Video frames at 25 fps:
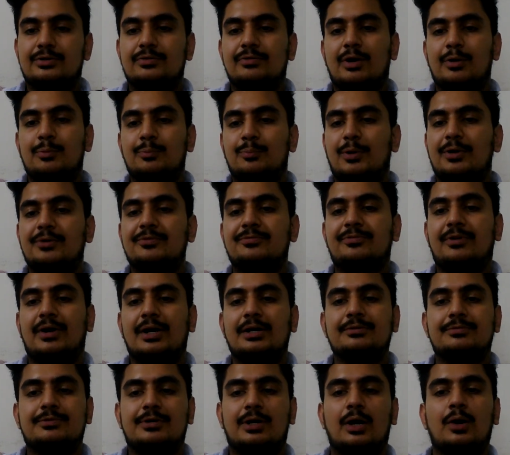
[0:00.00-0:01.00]

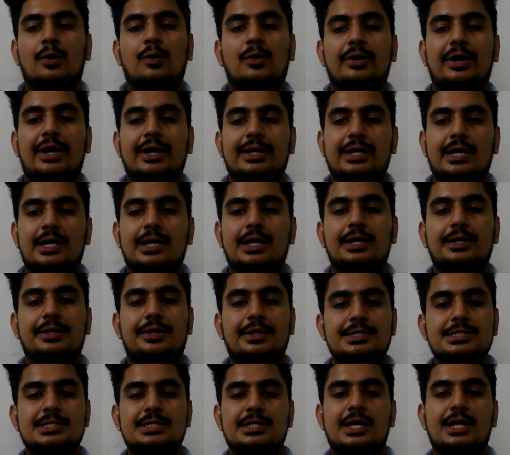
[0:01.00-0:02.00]
1.5 crore at an
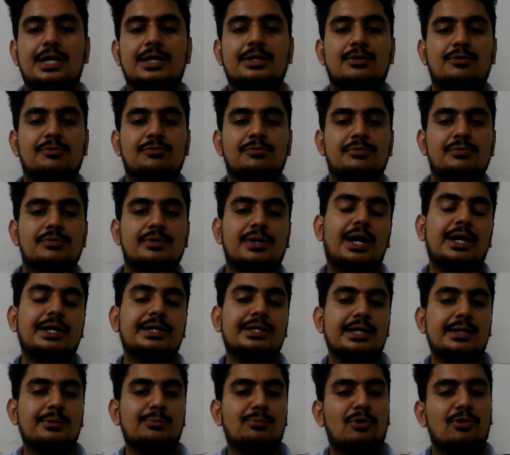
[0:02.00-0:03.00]
interest rate of
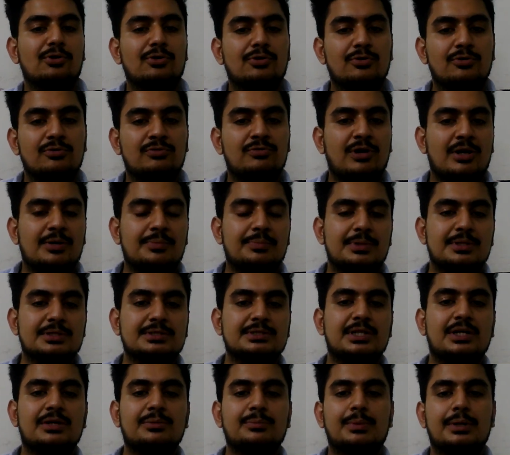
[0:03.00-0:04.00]

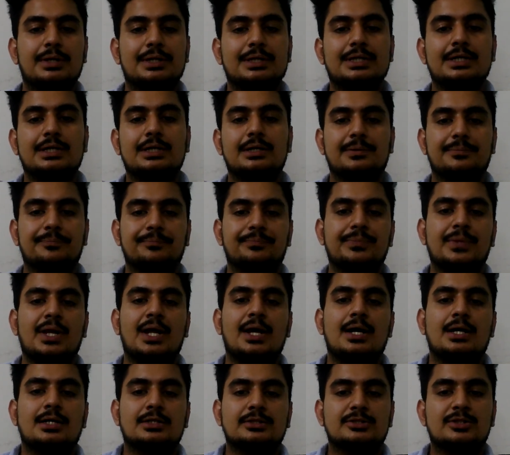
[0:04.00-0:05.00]
19.25% per year
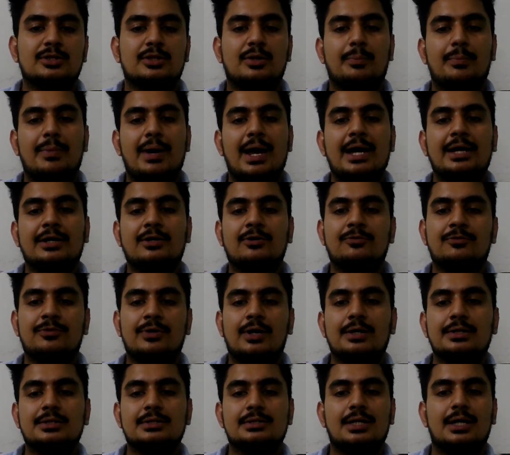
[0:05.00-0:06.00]
so the Bank of
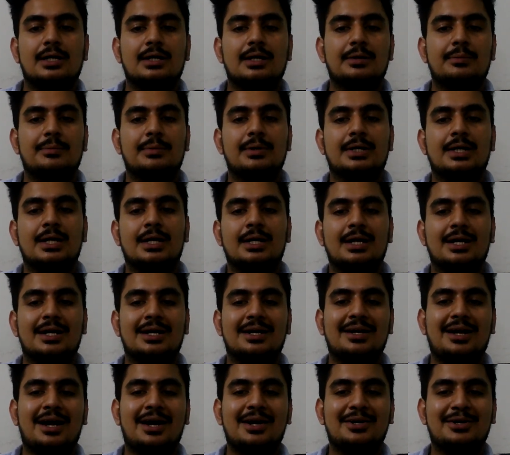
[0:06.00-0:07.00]
Rajasthan Limited in
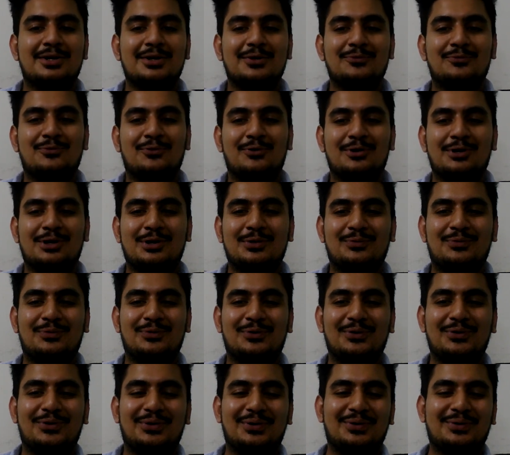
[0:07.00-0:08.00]

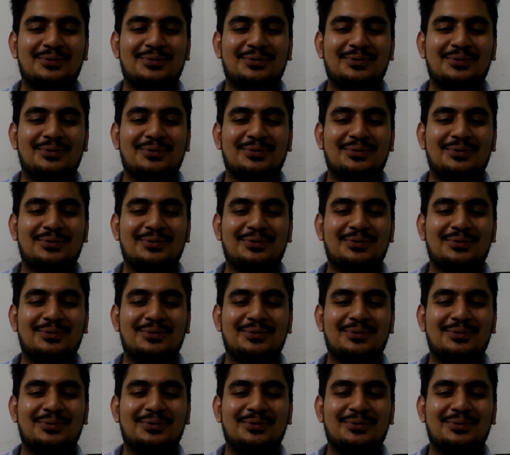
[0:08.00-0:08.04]
1944